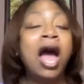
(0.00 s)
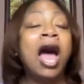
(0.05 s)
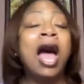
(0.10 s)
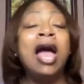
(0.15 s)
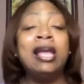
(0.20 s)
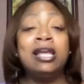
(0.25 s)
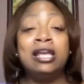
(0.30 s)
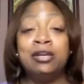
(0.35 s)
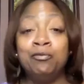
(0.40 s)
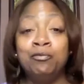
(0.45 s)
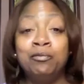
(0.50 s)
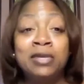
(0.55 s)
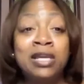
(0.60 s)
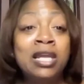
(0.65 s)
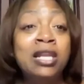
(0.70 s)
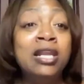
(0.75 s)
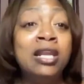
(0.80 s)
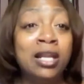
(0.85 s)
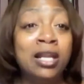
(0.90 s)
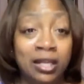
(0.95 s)
I
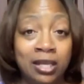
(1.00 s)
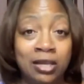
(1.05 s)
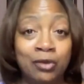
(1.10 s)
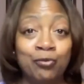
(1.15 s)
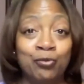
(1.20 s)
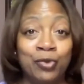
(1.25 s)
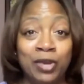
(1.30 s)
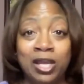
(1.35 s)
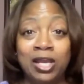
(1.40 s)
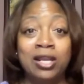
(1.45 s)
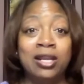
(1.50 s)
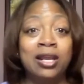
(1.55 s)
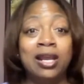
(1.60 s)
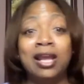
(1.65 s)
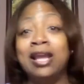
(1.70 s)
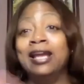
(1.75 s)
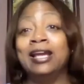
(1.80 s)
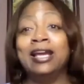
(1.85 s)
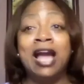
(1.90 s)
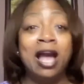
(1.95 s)
immediately went
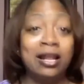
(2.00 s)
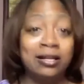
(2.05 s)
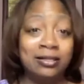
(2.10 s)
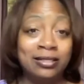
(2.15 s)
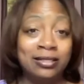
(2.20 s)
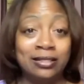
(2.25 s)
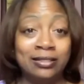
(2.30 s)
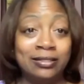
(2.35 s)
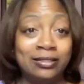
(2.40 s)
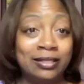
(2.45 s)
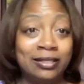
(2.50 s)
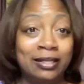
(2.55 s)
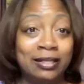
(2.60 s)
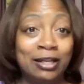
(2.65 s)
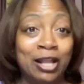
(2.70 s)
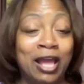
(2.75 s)
and got tested.